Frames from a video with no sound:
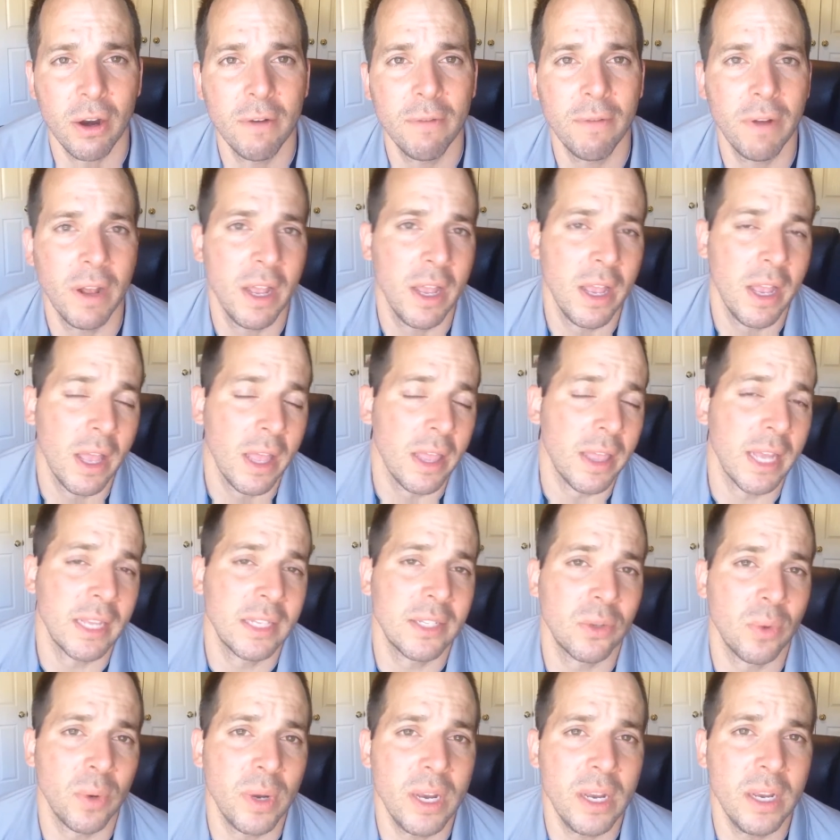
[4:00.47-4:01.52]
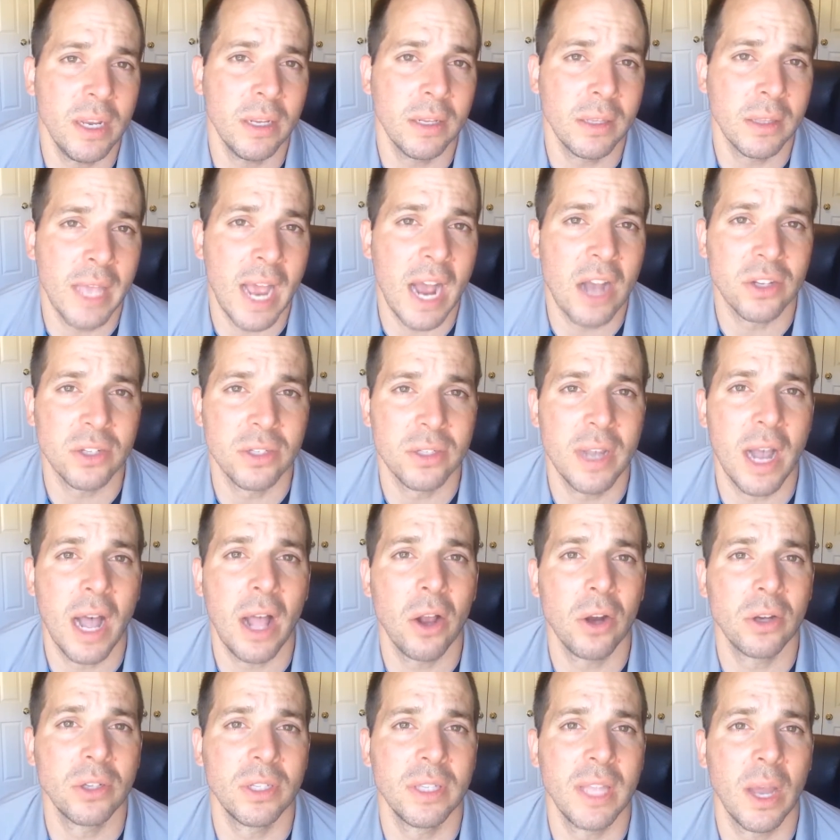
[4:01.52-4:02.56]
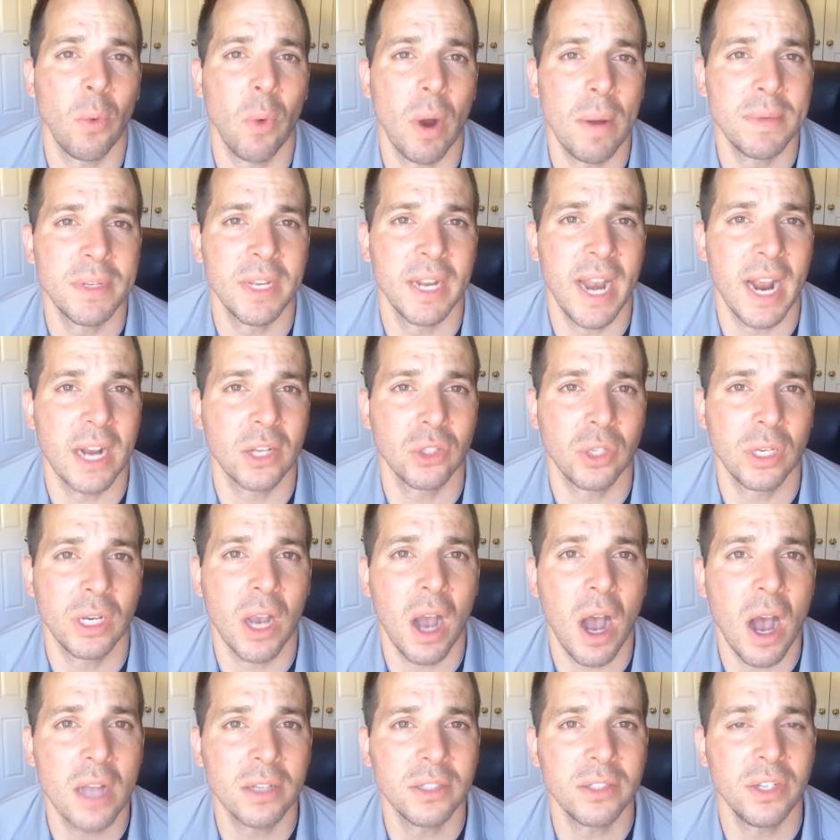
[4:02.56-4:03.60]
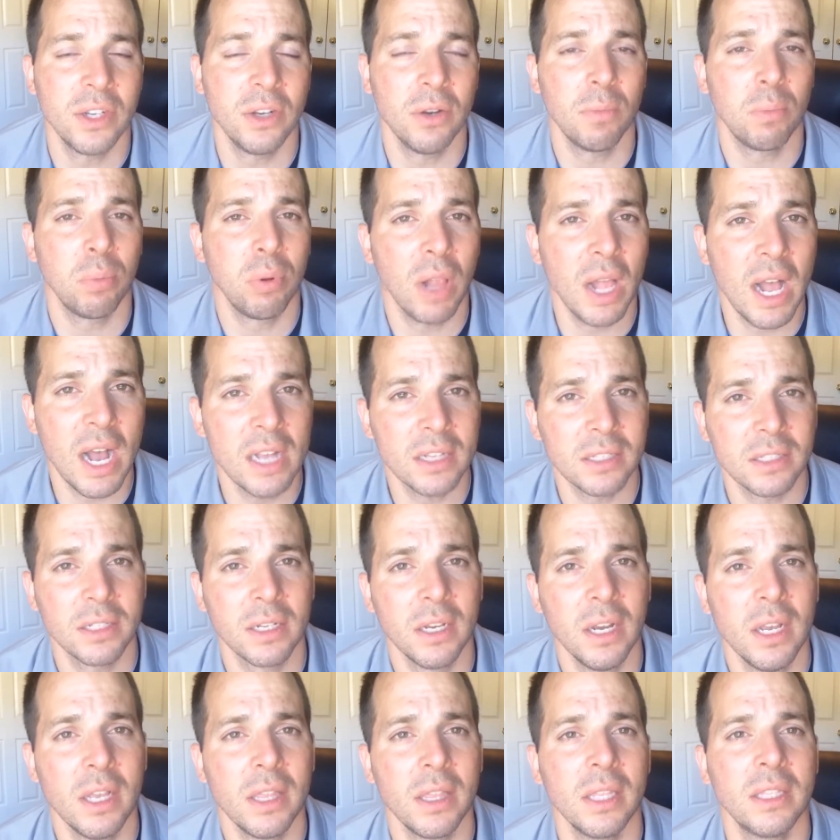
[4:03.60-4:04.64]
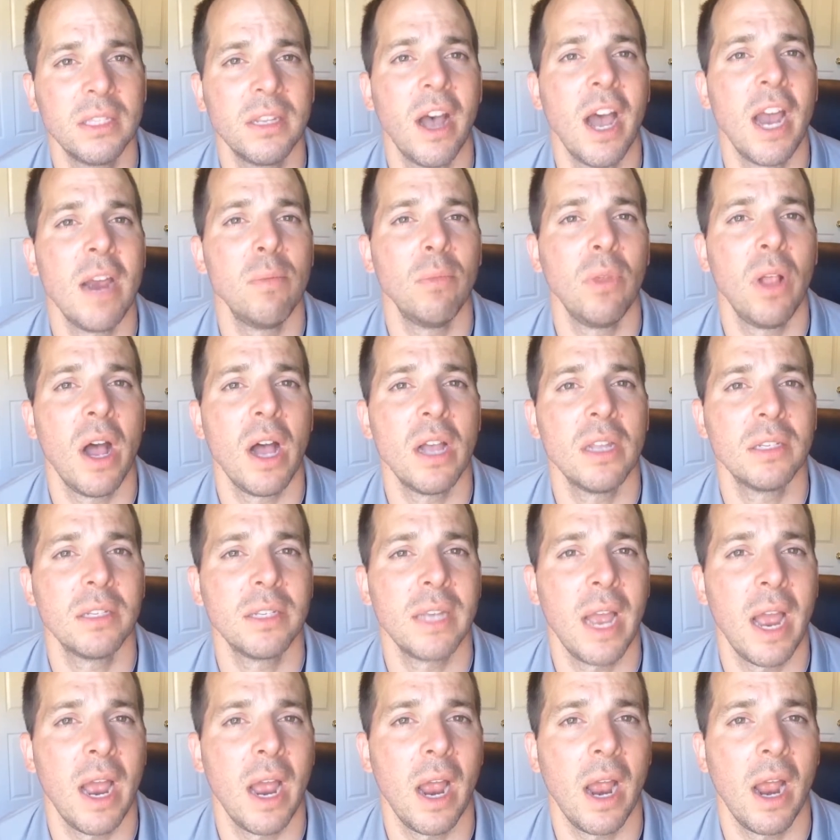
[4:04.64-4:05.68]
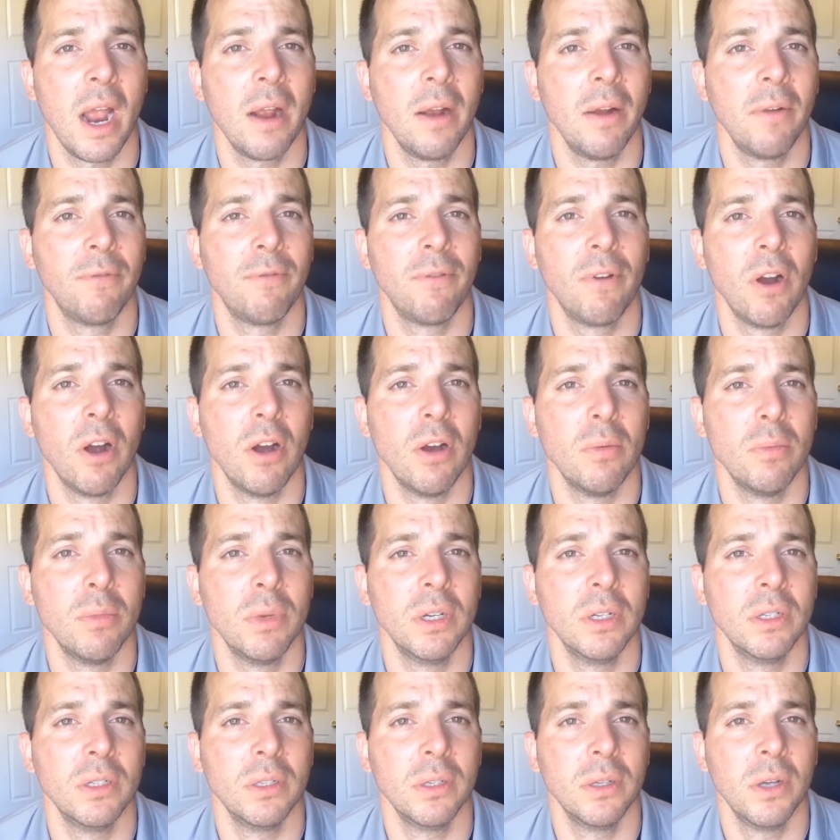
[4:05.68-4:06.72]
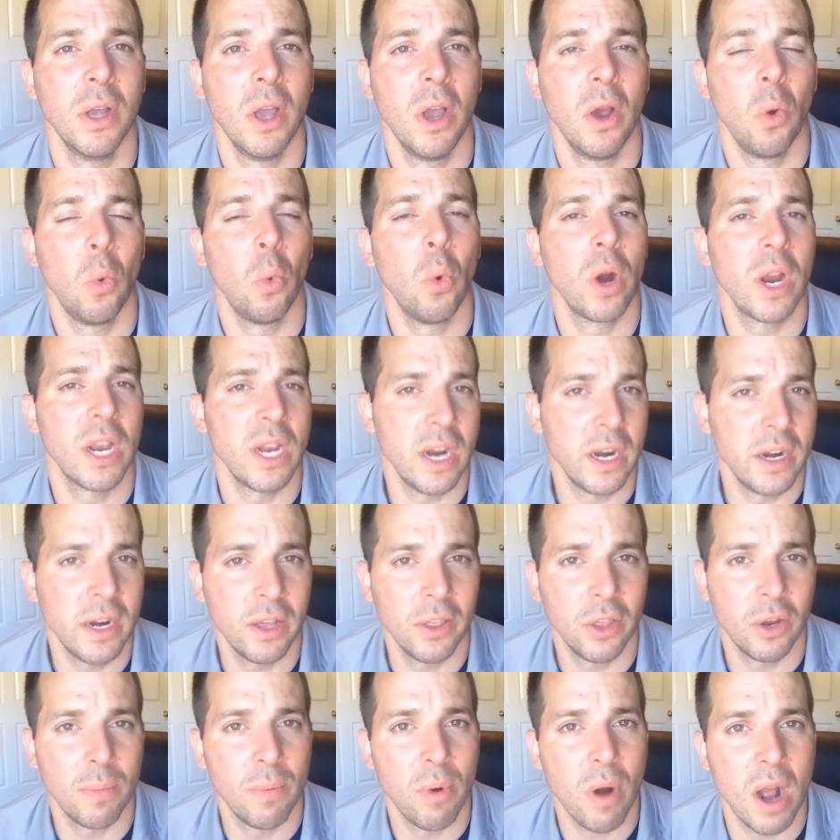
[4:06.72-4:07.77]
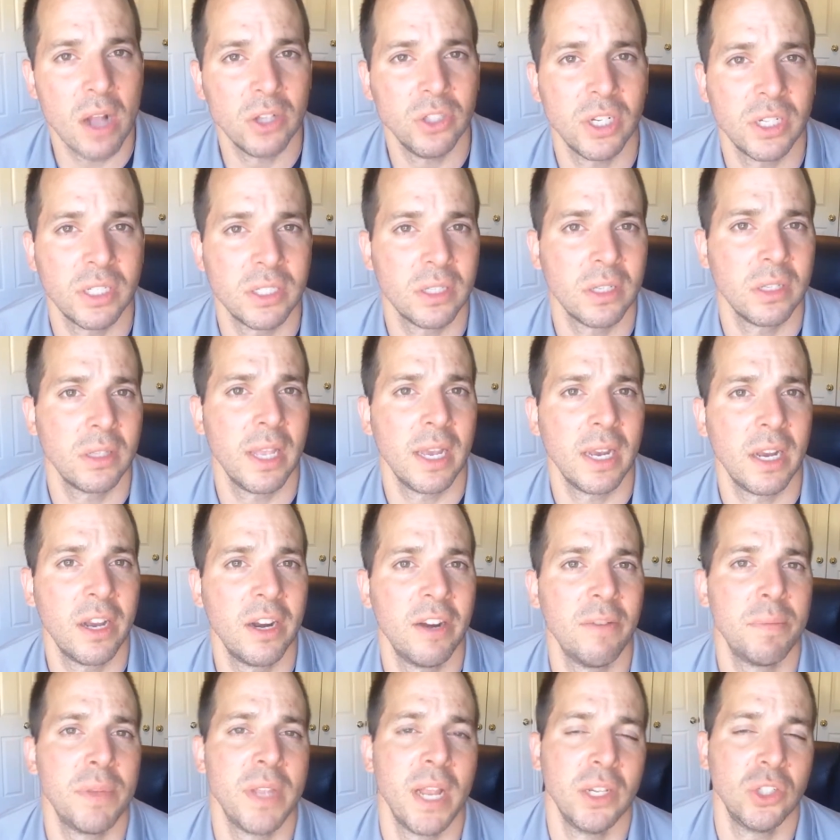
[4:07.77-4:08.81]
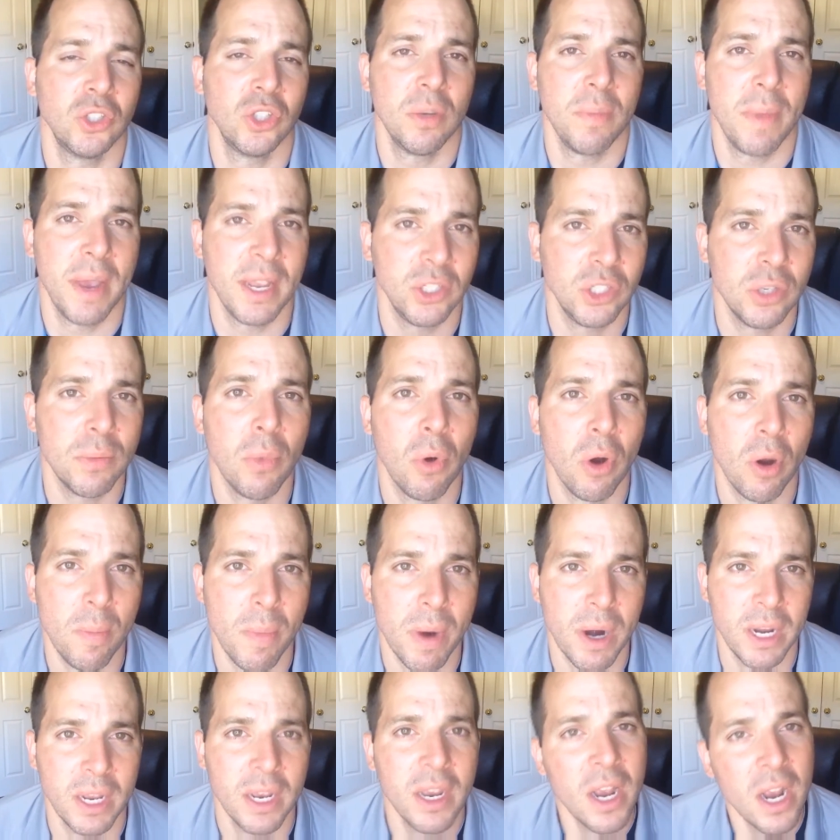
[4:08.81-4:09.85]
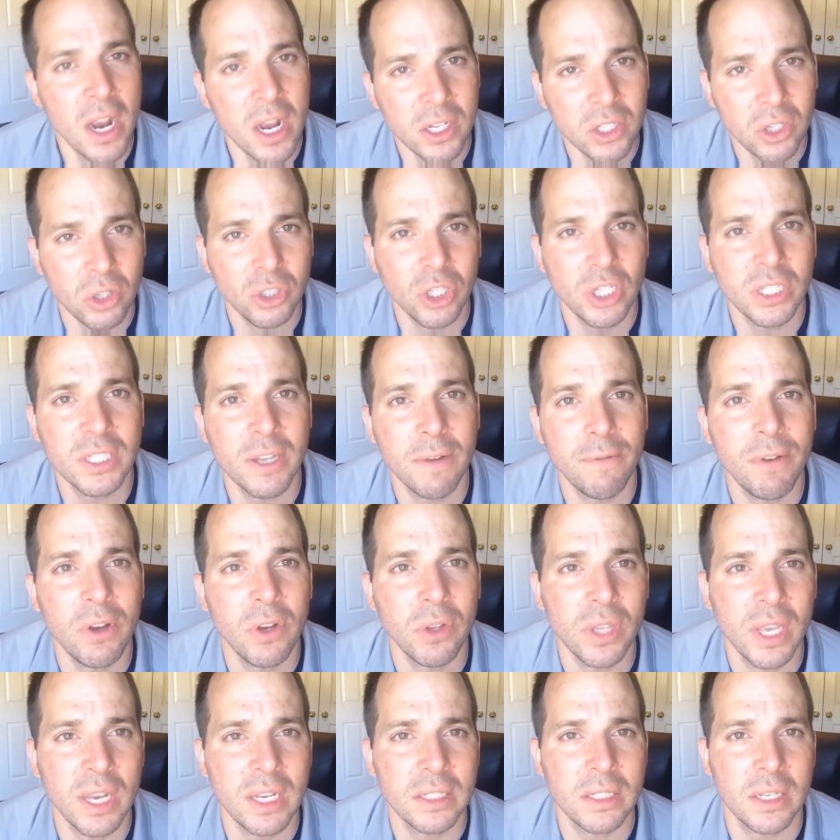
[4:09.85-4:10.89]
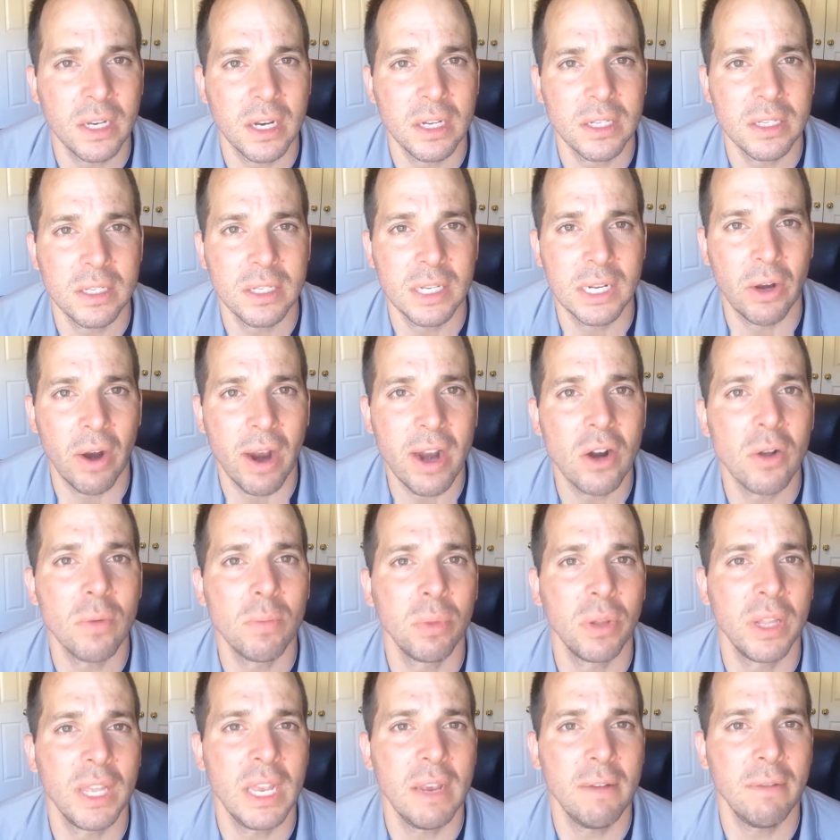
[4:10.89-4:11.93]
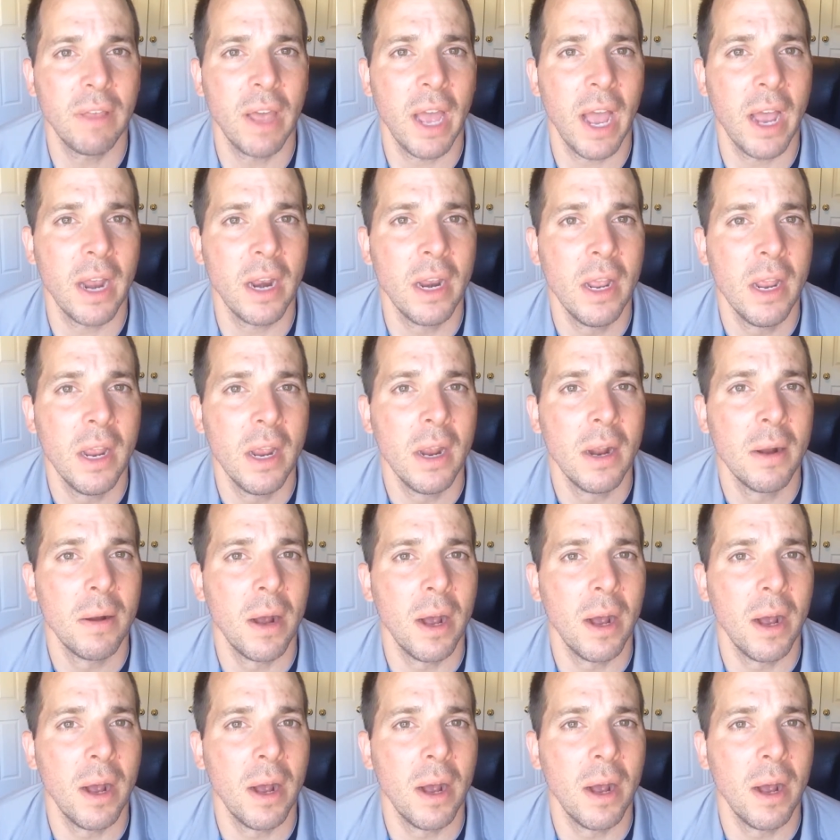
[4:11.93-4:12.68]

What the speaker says: curve, that's $3,000 that website actually costs you, plus the time lost from working on other projects that could have potentially made you more money. So just a few things to consider. I don't believe that